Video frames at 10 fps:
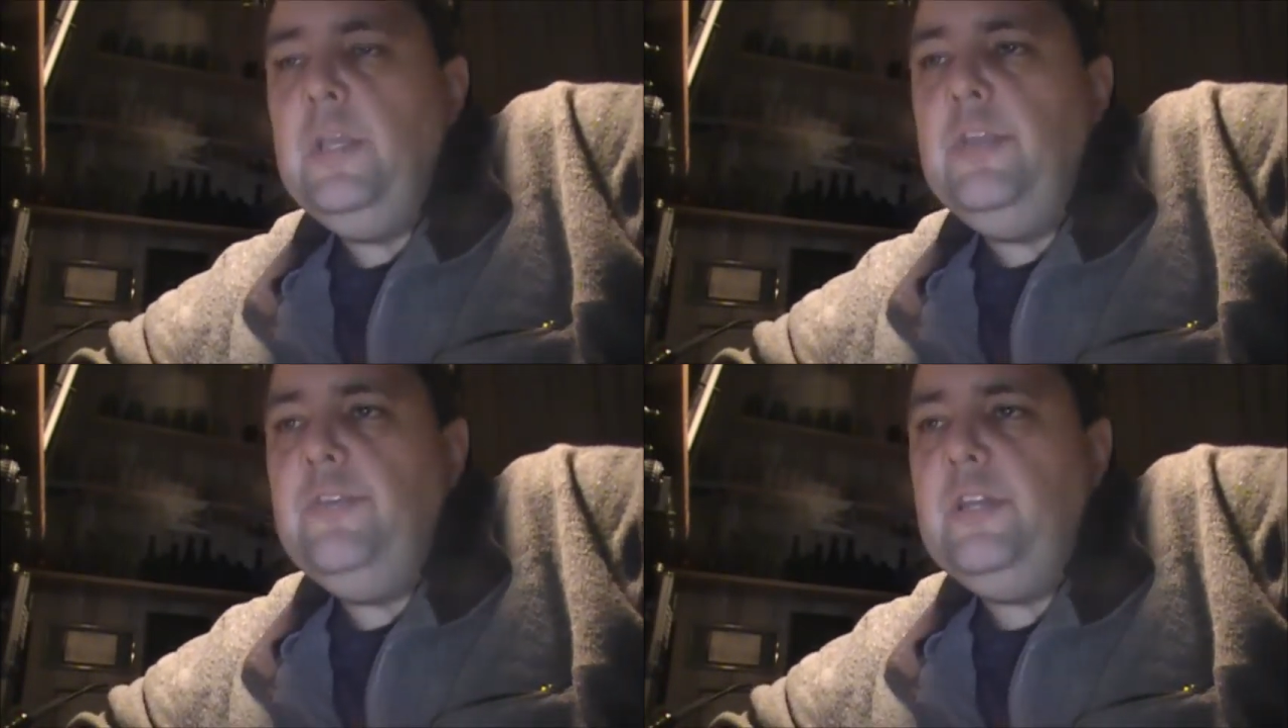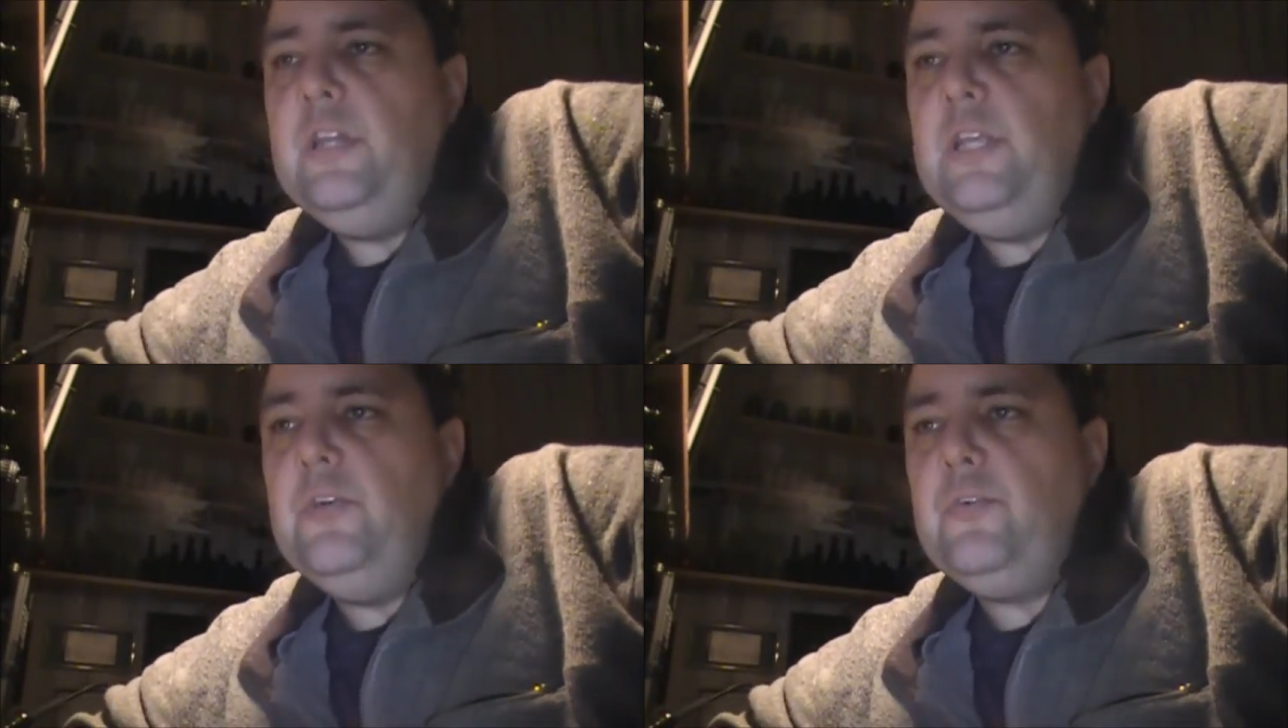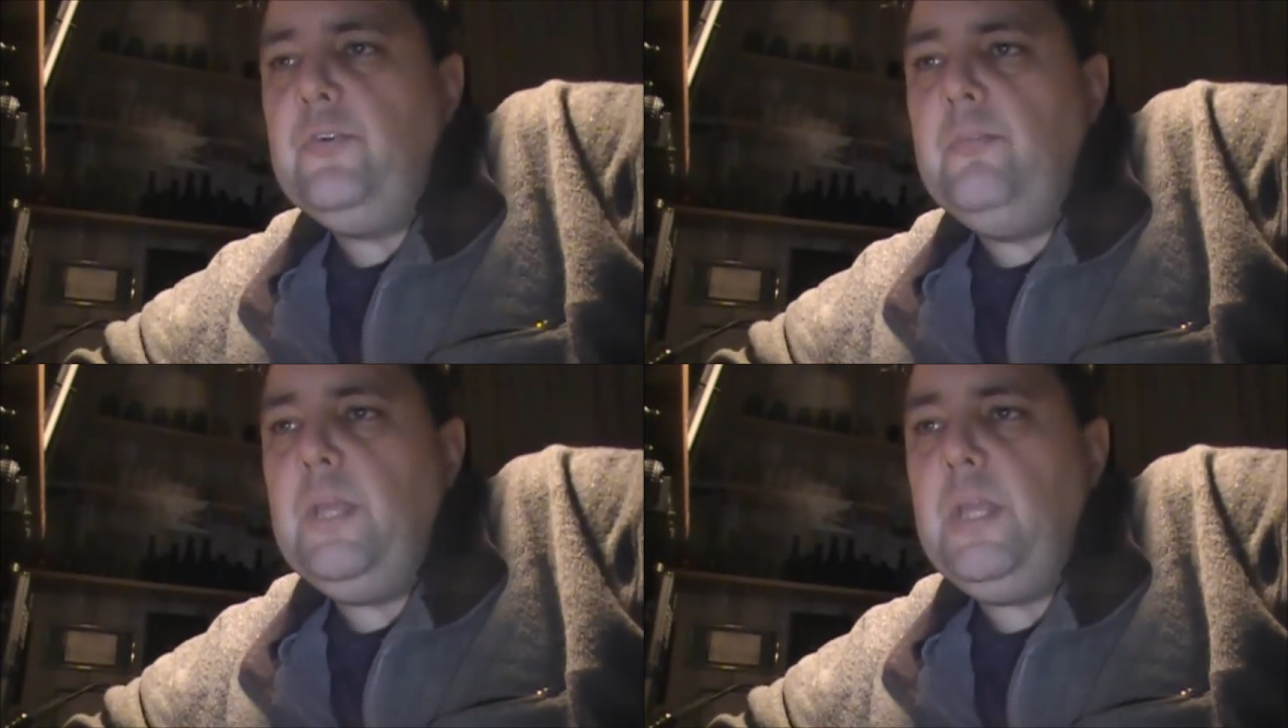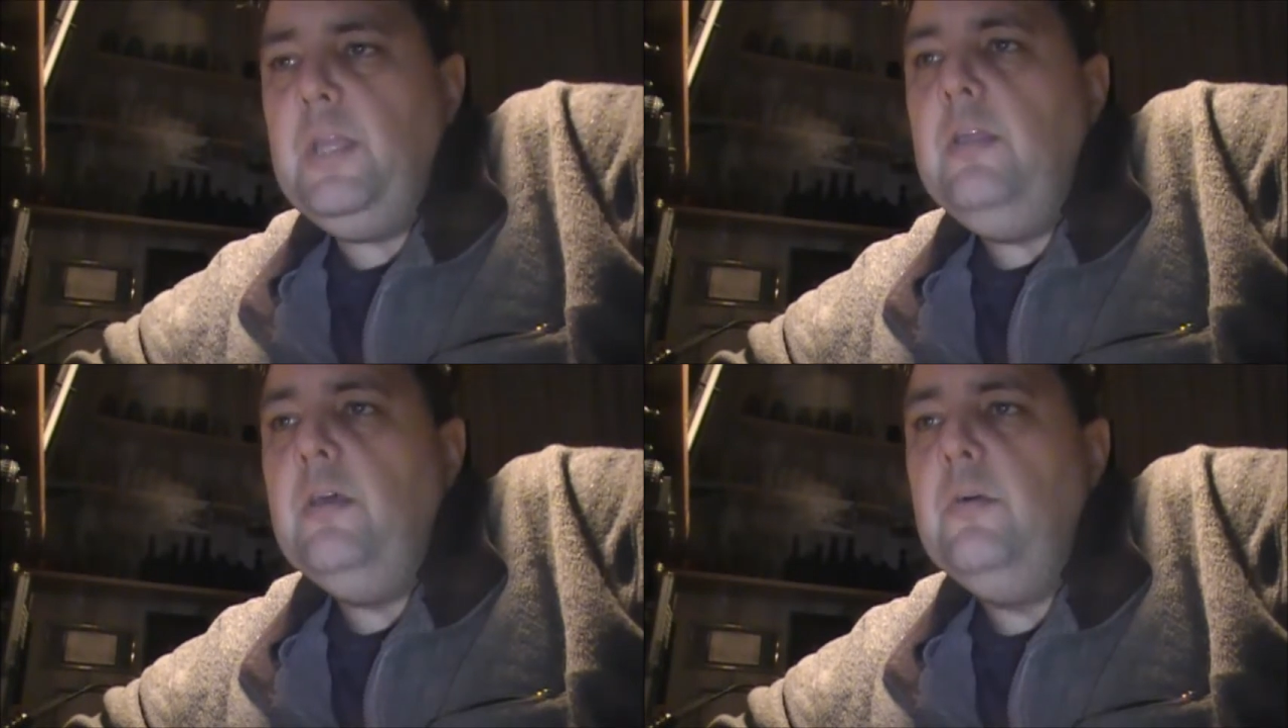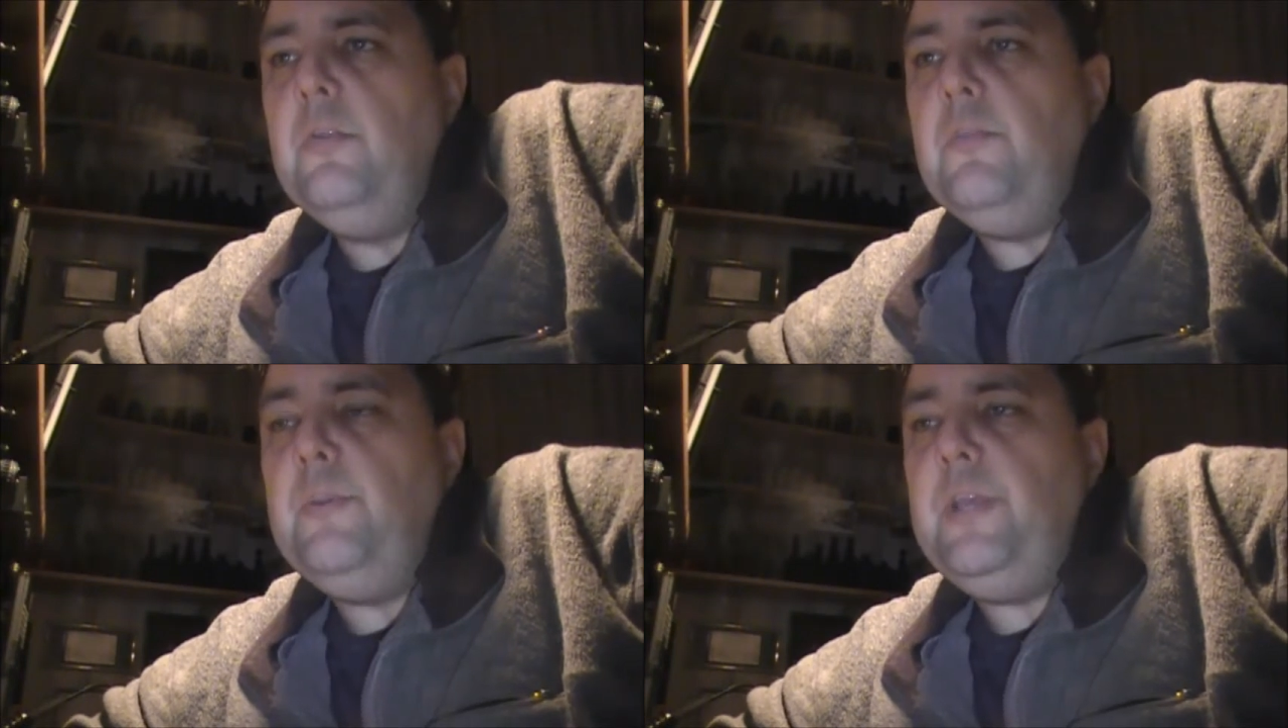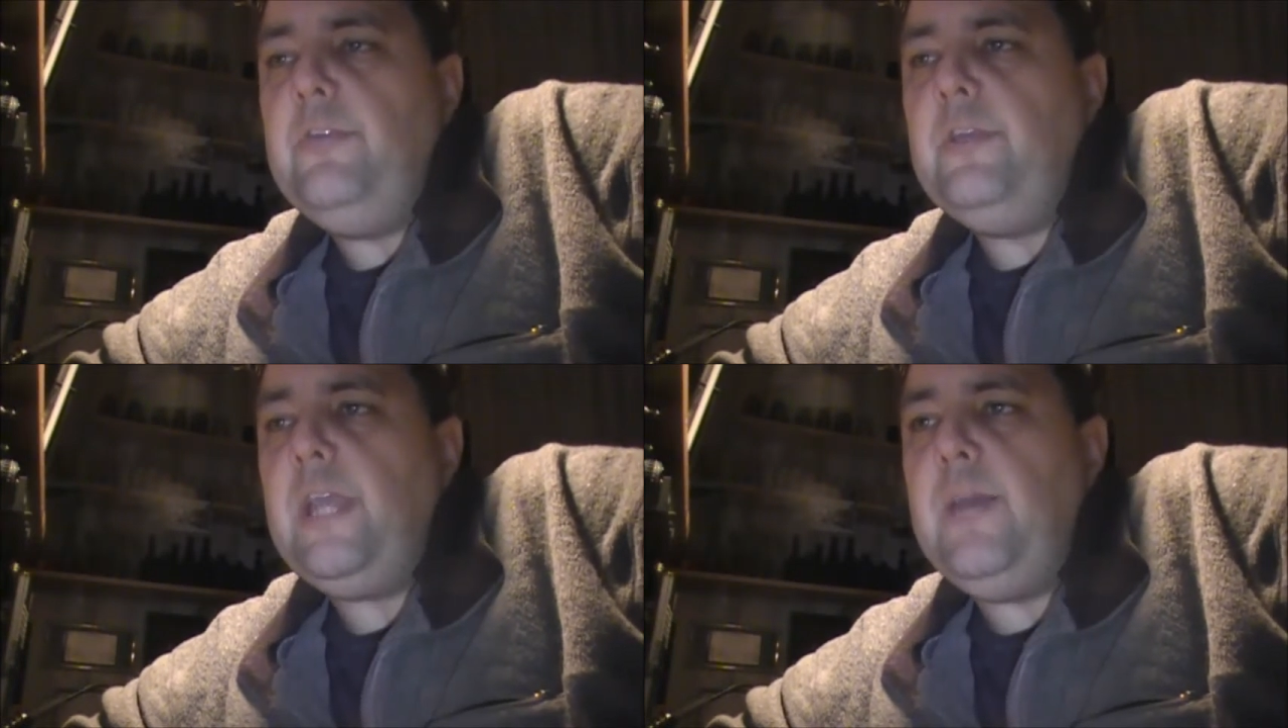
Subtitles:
Is it legal for me, with a basic